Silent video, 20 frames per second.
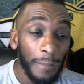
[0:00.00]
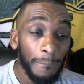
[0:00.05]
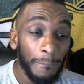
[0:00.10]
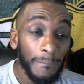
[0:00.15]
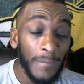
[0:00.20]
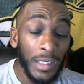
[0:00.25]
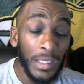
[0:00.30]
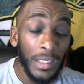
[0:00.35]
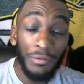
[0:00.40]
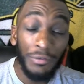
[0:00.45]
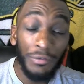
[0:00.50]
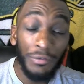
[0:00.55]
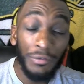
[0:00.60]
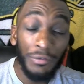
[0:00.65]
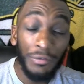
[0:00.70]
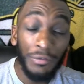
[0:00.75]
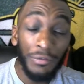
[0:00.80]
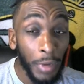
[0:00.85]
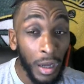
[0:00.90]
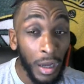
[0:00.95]
But if you look
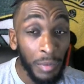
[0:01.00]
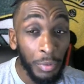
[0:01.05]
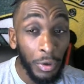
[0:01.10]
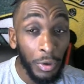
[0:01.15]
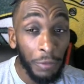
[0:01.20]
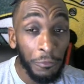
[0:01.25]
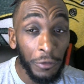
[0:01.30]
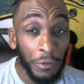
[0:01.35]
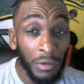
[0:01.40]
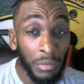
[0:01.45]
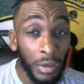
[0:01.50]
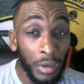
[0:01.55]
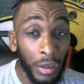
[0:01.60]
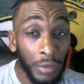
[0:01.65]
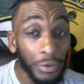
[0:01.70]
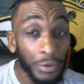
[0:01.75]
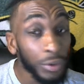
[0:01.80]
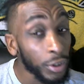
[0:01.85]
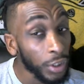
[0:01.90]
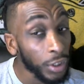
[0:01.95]
up all pro football,
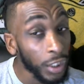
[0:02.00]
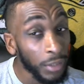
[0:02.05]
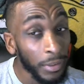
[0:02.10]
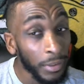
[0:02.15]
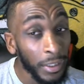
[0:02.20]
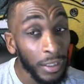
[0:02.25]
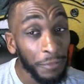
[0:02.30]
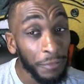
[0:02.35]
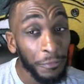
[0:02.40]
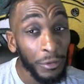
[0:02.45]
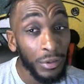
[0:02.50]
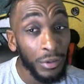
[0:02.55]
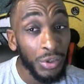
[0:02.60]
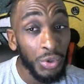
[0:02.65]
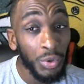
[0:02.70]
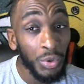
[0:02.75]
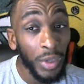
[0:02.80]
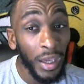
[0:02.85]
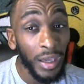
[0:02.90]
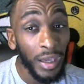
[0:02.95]
you look up NFL
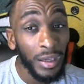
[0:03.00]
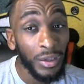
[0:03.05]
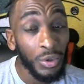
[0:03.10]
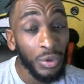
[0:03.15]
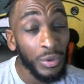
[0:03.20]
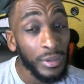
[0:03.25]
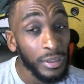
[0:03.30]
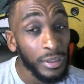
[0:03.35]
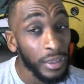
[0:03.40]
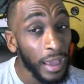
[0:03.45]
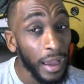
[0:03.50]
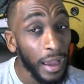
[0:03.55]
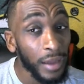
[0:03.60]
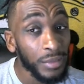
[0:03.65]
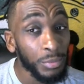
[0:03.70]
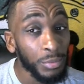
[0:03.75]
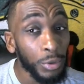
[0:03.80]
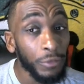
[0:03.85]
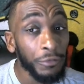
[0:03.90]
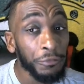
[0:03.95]
2K, you see guys
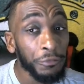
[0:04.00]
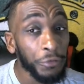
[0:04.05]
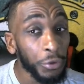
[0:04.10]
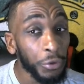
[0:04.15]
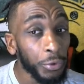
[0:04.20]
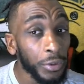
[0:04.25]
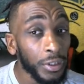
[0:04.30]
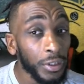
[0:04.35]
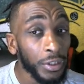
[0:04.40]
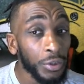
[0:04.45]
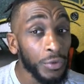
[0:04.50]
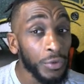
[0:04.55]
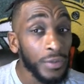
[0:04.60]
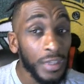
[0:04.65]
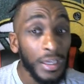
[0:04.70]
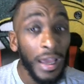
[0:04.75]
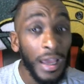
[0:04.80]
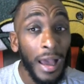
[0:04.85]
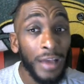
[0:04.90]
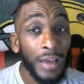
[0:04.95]
moving fluidly. You see
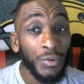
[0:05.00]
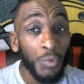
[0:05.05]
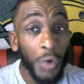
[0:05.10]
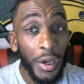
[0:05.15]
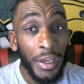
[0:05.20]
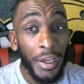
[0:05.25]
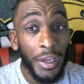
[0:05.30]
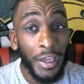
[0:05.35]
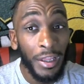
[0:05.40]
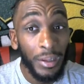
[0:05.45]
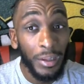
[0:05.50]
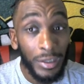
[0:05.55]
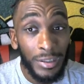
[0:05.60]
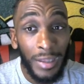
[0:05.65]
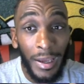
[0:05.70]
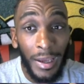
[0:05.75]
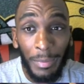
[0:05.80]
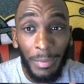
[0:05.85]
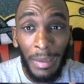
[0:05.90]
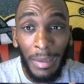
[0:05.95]
guys running. It looks
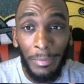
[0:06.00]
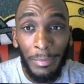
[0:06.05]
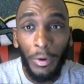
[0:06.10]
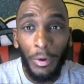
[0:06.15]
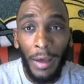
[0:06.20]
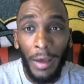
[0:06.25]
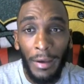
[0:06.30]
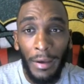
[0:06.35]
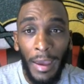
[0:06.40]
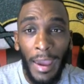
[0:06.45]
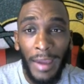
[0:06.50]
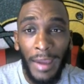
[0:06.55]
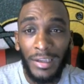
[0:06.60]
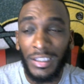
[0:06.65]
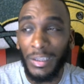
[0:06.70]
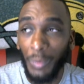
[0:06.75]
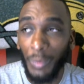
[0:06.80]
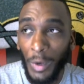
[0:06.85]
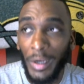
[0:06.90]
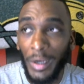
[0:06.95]
like people are
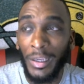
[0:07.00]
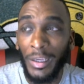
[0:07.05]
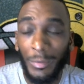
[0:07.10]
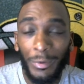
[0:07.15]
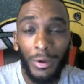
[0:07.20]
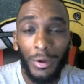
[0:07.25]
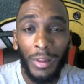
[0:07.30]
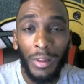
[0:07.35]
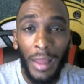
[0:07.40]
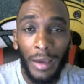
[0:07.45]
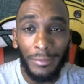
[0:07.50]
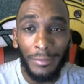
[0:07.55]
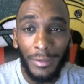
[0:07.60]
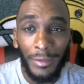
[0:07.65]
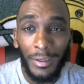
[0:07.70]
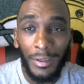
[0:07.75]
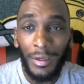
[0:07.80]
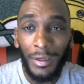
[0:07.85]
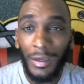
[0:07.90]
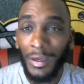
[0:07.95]
actually running in real life.
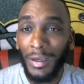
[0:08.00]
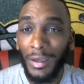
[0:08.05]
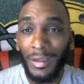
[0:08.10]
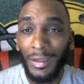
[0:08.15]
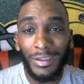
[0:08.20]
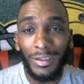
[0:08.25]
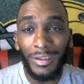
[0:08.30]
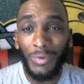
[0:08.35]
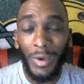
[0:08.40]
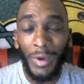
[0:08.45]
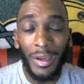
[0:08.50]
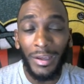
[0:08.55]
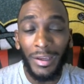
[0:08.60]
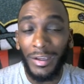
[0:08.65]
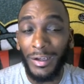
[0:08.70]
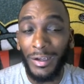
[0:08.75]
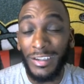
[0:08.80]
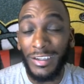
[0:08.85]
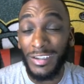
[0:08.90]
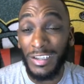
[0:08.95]
This right
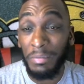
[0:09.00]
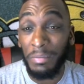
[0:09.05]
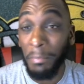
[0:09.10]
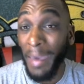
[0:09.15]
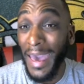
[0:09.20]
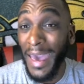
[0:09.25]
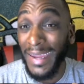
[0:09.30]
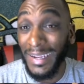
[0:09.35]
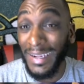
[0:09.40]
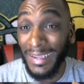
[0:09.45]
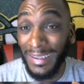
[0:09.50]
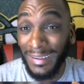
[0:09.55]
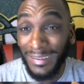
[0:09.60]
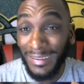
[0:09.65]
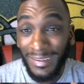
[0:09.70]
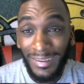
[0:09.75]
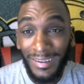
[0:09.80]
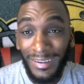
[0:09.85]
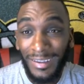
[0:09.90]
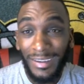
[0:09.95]
here is just maddening.
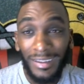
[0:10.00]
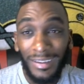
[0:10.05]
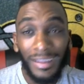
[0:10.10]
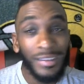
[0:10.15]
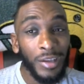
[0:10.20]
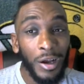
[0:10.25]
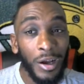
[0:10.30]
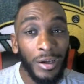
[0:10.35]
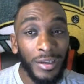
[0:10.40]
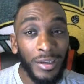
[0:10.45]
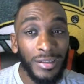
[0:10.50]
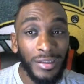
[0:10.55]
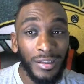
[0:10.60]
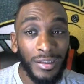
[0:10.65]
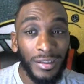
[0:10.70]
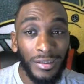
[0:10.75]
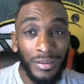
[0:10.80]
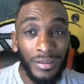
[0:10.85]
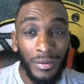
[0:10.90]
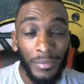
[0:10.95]
That's all this
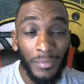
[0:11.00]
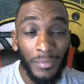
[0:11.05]
is.